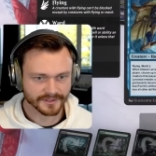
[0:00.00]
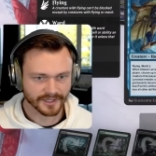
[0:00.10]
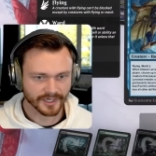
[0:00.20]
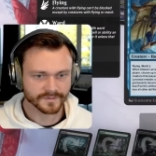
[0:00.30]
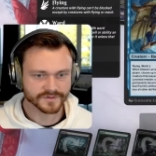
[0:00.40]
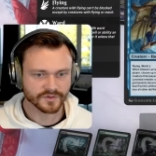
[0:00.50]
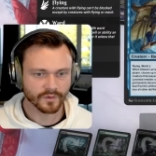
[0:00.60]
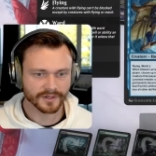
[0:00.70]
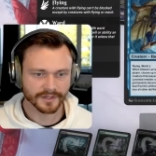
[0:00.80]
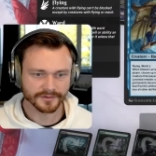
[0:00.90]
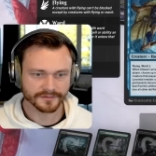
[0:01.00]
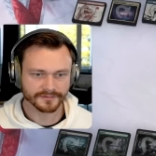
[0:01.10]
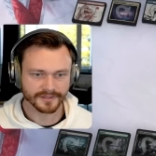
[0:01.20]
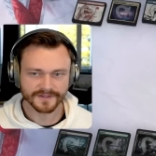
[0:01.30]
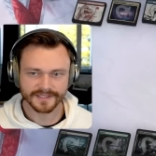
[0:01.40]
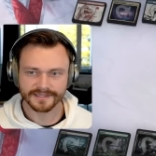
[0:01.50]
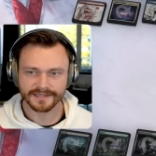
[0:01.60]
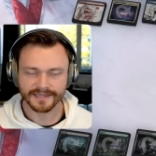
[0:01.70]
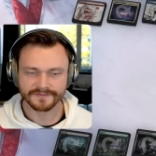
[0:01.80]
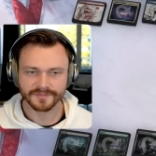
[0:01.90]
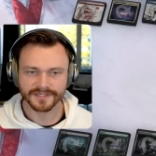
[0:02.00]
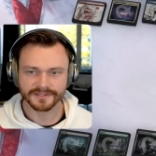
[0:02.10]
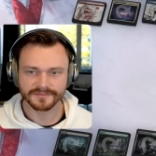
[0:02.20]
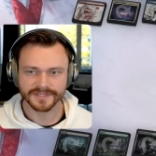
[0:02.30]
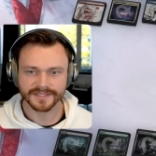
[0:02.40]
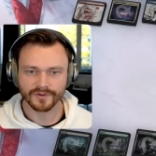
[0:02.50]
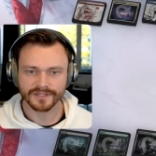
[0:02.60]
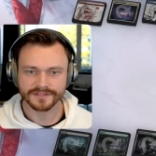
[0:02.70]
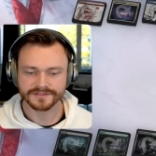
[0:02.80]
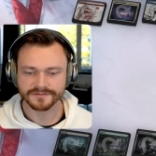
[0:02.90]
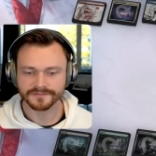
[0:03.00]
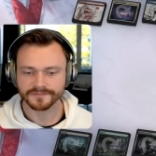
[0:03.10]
Up to 1 other. I feel like they didn't have to pick it, but they wanted to.